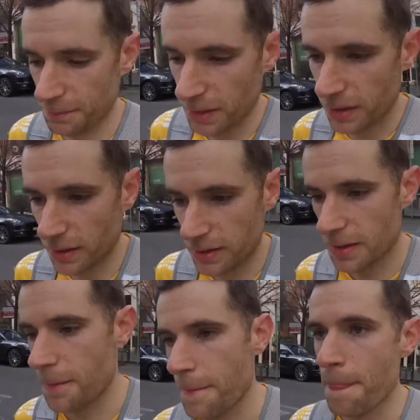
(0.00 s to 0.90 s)
park,
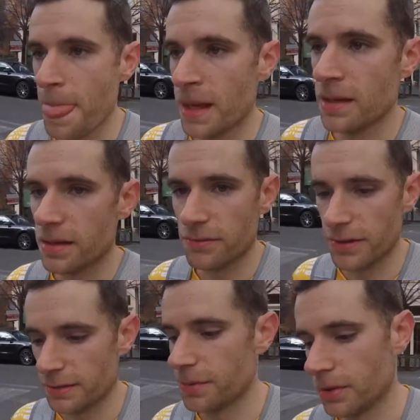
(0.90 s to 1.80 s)
that
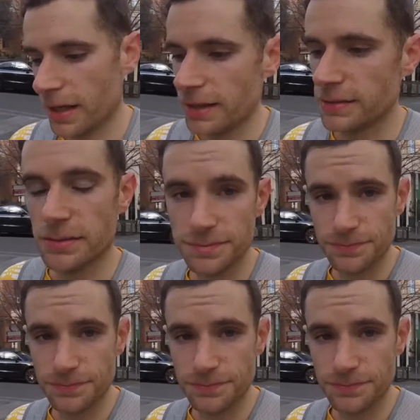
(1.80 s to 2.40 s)
Via Borghese.